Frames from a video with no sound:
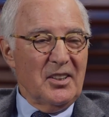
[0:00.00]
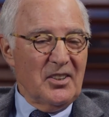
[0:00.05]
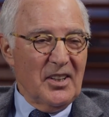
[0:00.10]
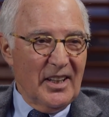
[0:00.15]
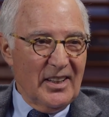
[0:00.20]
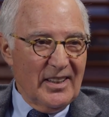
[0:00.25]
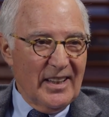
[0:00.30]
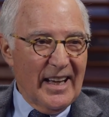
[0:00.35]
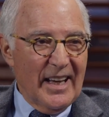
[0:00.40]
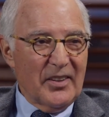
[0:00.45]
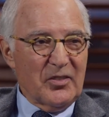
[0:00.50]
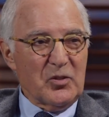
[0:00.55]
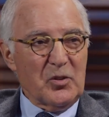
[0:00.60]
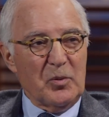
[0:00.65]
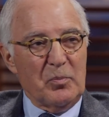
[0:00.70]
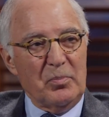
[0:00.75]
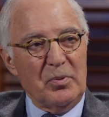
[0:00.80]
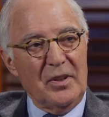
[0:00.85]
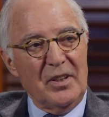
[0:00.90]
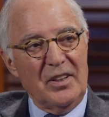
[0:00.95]

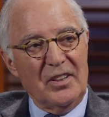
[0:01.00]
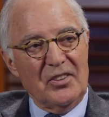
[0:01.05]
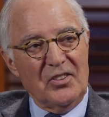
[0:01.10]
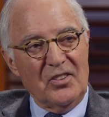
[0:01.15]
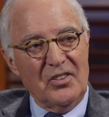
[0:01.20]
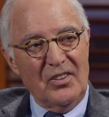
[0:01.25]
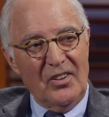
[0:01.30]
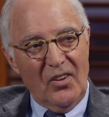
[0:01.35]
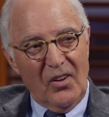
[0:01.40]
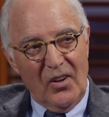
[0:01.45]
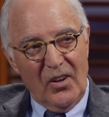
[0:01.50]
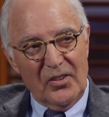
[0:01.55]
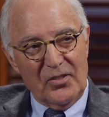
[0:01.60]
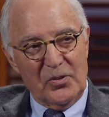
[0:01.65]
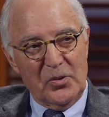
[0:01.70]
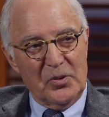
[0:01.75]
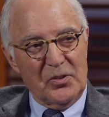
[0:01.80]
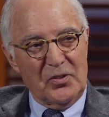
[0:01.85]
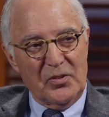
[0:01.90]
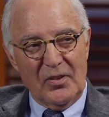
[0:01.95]
endoscopy, and all
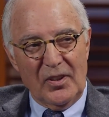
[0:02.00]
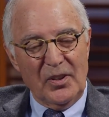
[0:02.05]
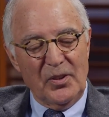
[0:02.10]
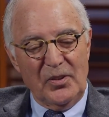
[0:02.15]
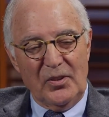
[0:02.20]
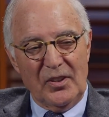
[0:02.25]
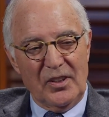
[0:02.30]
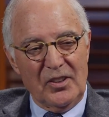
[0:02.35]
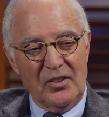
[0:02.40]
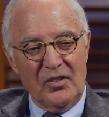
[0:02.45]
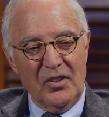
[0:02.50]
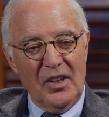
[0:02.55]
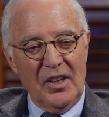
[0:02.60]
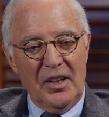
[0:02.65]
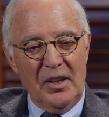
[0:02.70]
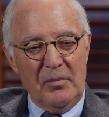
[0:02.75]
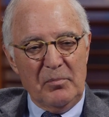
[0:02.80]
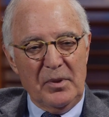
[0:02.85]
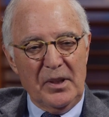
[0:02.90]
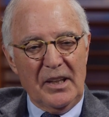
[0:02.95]
sorts of other things
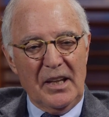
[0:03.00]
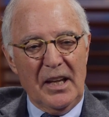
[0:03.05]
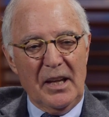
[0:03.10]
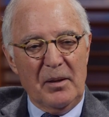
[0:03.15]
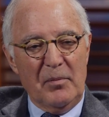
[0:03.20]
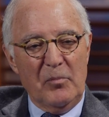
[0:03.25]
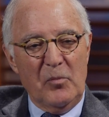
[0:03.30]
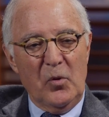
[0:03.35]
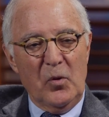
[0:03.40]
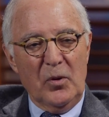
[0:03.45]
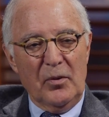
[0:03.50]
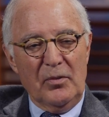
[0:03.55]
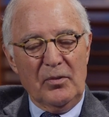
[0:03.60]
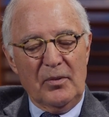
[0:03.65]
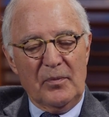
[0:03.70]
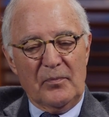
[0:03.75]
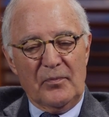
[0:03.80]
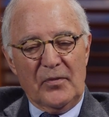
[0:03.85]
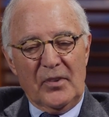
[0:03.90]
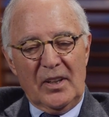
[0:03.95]
became
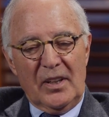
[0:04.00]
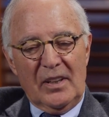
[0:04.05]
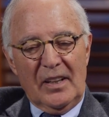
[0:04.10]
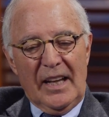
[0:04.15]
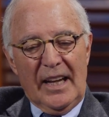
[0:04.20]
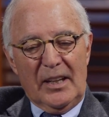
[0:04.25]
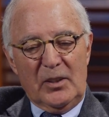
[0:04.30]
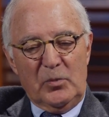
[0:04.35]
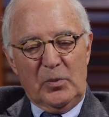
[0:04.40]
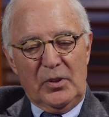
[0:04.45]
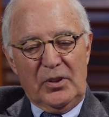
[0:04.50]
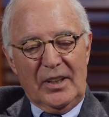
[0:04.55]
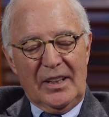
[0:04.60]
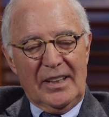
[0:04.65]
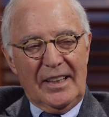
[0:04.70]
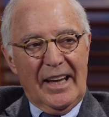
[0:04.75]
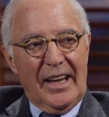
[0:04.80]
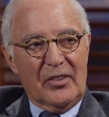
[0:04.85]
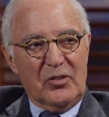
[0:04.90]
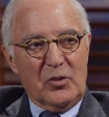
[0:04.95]
more aligned with
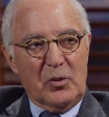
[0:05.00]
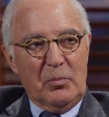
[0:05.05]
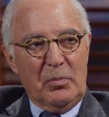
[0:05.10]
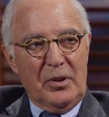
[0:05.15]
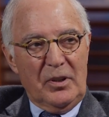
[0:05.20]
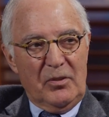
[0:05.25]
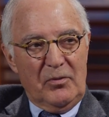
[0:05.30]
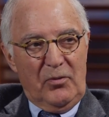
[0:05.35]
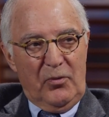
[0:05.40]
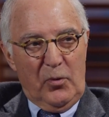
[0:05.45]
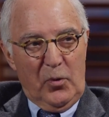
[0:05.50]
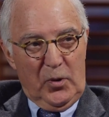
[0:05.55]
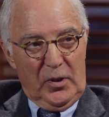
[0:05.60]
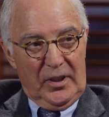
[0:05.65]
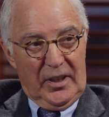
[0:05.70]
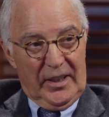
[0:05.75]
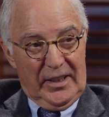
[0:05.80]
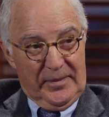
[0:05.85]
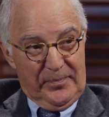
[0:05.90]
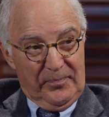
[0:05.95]
endoscopy and
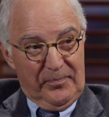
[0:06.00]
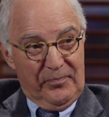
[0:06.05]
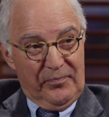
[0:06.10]
foregut